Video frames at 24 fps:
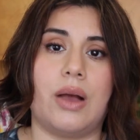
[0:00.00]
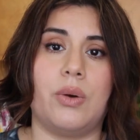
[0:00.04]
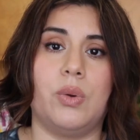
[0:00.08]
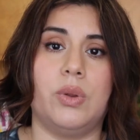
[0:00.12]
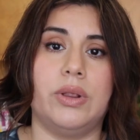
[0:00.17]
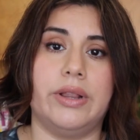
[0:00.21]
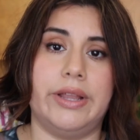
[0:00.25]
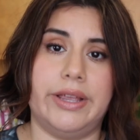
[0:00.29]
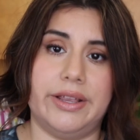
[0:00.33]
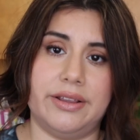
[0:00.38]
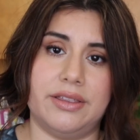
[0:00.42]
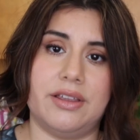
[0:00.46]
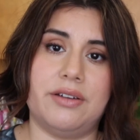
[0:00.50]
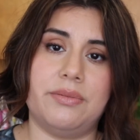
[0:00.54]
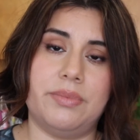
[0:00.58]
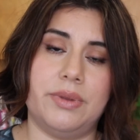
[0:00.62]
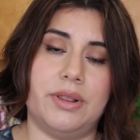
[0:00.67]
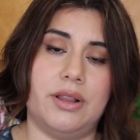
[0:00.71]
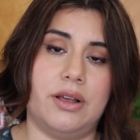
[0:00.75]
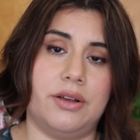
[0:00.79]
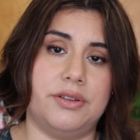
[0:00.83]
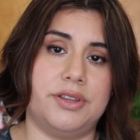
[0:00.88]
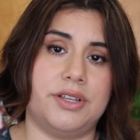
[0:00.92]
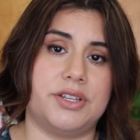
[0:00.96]
I will link down
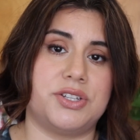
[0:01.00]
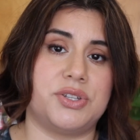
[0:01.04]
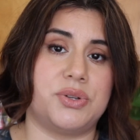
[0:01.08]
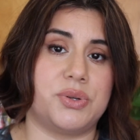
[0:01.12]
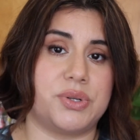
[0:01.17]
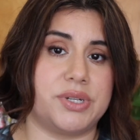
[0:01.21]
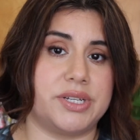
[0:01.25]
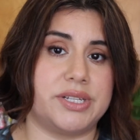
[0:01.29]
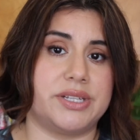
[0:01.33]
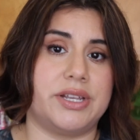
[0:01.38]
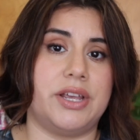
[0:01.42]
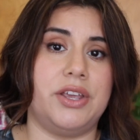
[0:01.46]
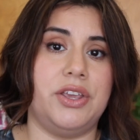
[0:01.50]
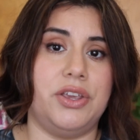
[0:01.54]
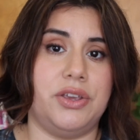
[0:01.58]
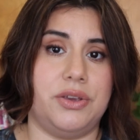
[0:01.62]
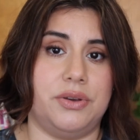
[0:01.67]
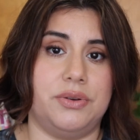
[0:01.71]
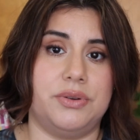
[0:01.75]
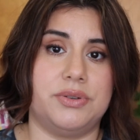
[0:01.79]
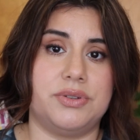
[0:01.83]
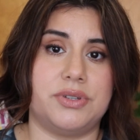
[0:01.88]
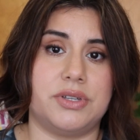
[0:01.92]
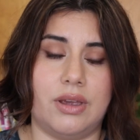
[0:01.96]
below the sources I
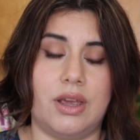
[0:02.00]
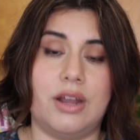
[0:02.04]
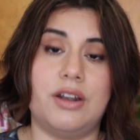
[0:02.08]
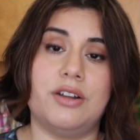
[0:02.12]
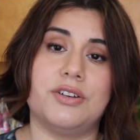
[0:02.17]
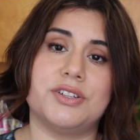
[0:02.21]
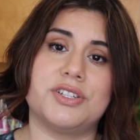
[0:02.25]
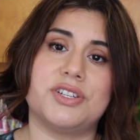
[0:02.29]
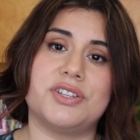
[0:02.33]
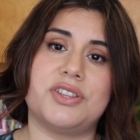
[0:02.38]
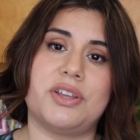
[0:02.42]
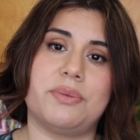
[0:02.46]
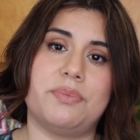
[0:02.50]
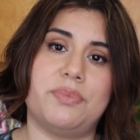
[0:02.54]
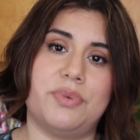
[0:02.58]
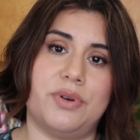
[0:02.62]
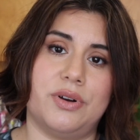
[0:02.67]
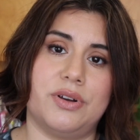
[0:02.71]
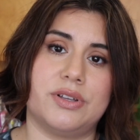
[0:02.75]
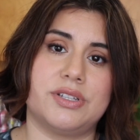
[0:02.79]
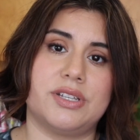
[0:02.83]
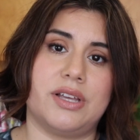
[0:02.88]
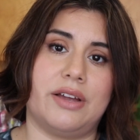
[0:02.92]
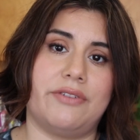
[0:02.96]
use and also the
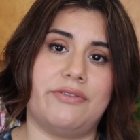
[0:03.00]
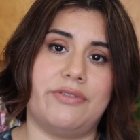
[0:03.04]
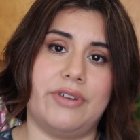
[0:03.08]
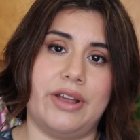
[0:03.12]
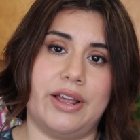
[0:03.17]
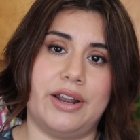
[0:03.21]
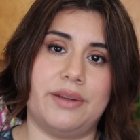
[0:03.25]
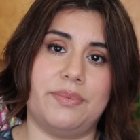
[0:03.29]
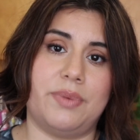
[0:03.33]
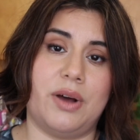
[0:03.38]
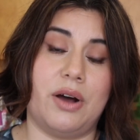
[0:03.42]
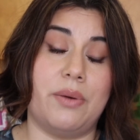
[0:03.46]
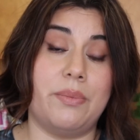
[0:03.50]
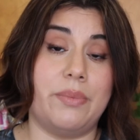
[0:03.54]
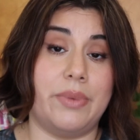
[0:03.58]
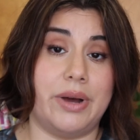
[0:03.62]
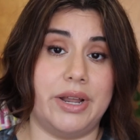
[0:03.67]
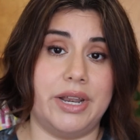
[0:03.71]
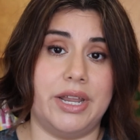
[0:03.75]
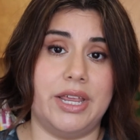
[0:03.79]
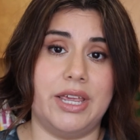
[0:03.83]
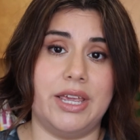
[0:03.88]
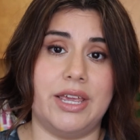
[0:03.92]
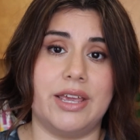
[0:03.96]
books I've read about
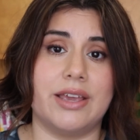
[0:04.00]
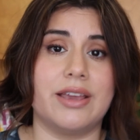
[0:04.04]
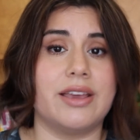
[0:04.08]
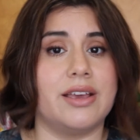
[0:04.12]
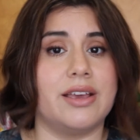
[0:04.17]
money in